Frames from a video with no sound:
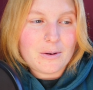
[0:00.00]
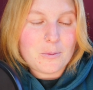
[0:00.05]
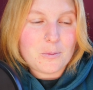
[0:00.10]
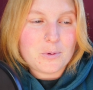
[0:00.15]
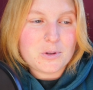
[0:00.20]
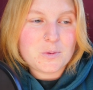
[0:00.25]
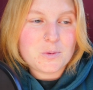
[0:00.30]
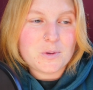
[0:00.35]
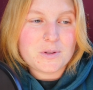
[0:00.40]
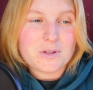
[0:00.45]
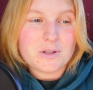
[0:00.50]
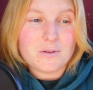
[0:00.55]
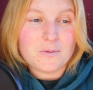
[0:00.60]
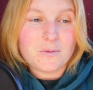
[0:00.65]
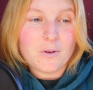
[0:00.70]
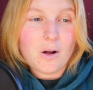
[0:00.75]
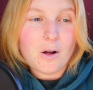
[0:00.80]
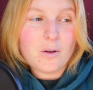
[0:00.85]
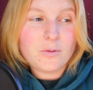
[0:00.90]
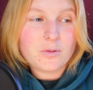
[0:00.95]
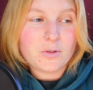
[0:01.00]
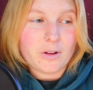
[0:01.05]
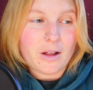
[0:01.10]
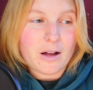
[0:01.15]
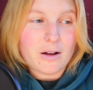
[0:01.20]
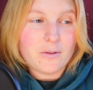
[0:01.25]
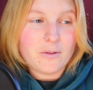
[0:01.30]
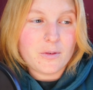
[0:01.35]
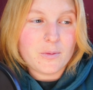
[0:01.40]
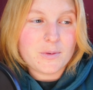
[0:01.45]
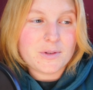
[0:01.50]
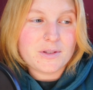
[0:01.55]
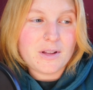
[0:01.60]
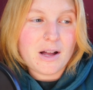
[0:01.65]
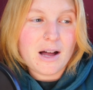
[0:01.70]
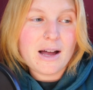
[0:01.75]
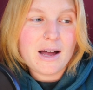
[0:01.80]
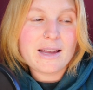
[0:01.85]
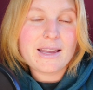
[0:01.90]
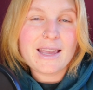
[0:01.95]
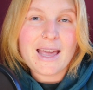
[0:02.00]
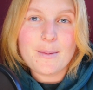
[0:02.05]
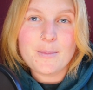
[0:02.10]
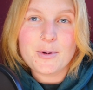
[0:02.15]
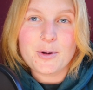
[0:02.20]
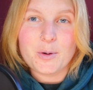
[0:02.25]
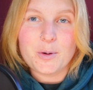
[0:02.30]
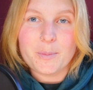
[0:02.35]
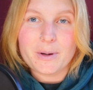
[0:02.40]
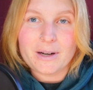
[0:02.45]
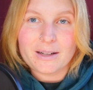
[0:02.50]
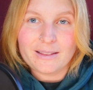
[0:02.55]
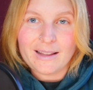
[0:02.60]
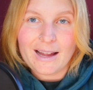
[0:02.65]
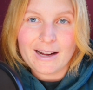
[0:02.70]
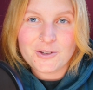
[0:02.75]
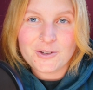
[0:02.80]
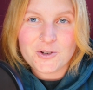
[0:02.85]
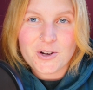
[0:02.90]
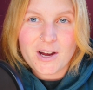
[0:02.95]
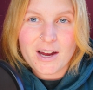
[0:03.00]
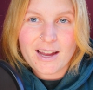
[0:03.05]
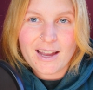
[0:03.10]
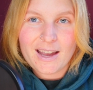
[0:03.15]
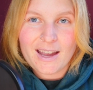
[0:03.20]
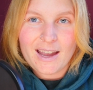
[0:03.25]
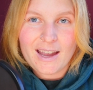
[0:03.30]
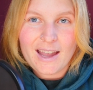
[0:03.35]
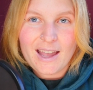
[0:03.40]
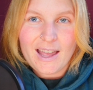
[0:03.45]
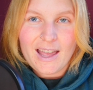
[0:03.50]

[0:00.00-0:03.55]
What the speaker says: which was an evolved love. It was not chemical, but electric.